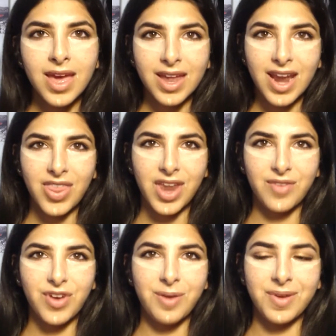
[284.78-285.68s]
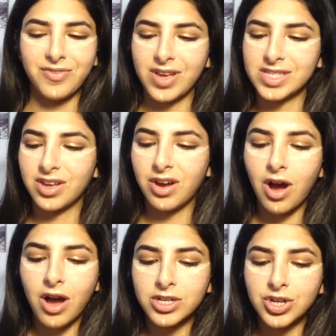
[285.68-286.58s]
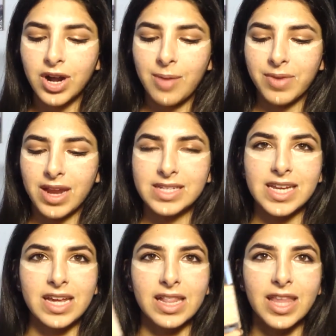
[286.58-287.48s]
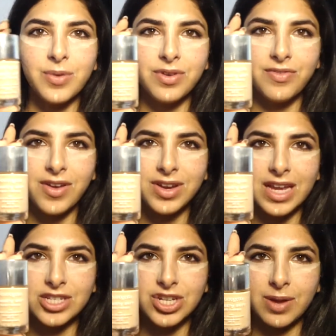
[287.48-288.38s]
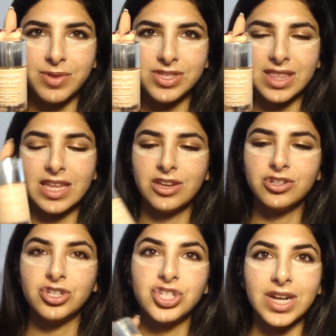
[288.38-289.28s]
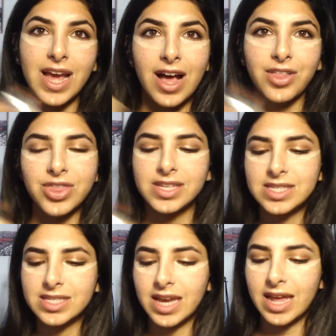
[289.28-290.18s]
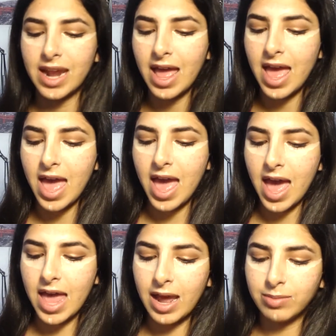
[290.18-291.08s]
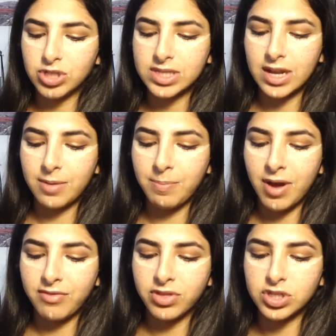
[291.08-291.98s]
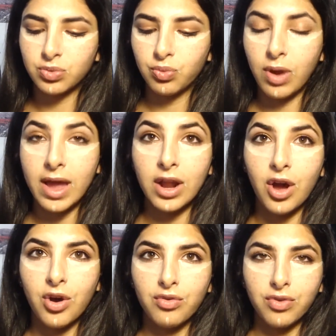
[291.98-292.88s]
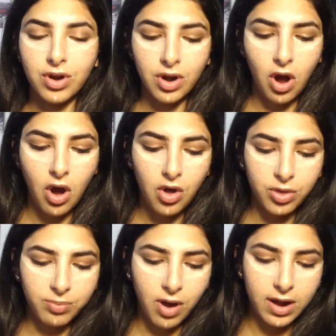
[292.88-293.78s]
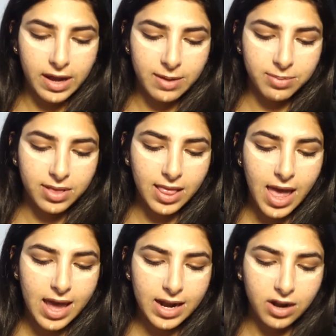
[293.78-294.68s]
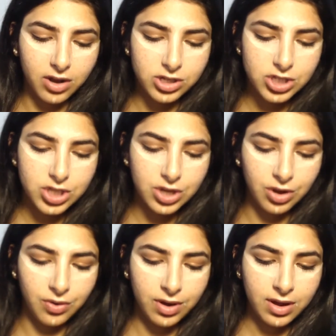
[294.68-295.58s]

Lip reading: Now that I've got my face all contoured, I'm going to take a liquid foundation. I'm using the Neutrogena Healthy Skin, and I'm just going to buff this right over all the product I applied and onto